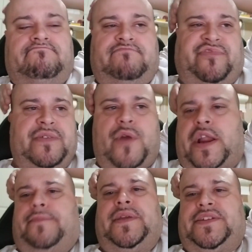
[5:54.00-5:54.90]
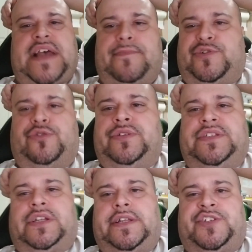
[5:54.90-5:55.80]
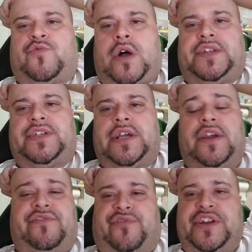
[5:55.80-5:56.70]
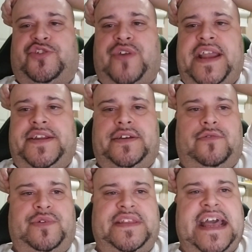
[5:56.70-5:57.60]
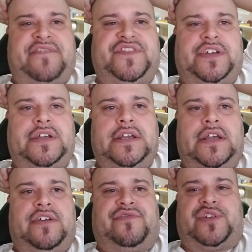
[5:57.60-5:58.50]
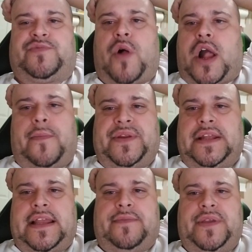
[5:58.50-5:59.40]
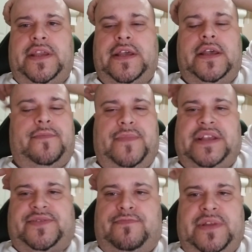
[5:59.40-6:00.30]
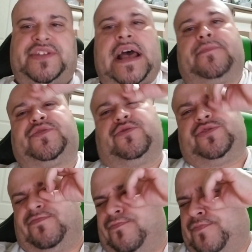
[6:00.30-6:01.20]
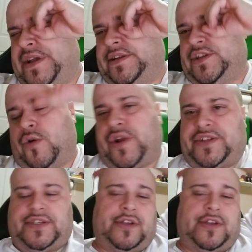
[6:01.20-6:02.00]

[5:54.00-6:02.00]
Free market means absolutely diddly squat. Free trade with NAFTA for a small company like me means absolute big donuts.